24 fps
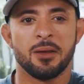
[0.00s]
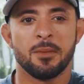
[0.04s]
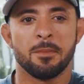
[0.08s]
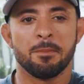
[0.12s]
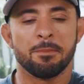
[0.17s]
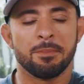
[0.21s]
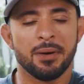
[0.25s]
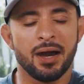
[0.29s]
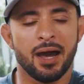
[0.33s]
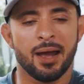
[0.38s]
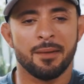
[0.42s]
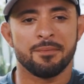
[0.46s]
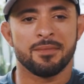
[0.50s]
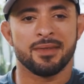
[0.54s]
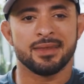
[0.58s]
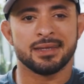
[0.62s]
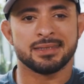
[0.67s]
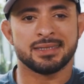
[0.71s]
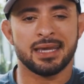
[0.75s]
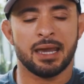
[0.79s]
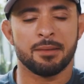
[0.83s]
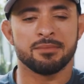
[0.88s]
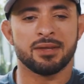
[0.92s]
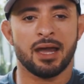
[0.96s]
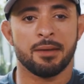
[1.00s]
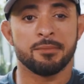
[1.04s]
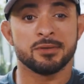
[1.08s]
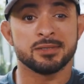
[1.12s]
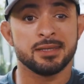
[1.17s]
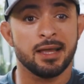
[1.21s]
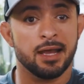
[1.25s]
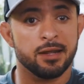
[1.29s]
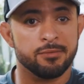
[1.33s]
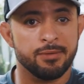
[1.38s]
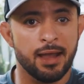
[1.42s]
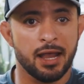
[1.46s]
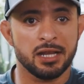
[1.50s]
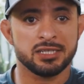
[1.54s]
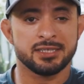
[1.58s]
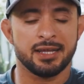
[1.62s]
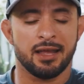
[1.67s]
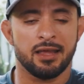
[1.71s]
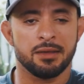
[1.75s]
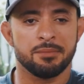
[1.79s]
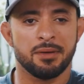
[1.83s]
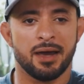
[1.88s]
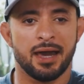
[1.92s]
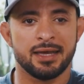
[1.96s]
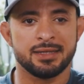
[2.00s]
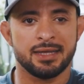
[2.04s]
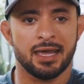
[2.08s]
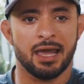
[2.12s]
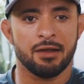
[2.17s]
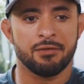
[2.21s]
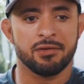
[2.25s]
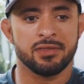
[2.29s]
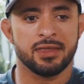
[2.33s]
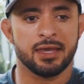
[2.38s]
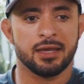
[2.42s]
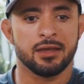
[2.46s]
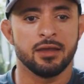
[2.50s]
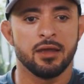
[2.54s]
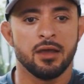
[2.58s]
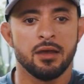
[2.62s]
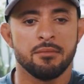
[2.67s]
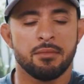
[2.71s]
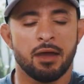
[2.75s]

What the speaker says: but at the same time, there's a lot of rationality behind everything.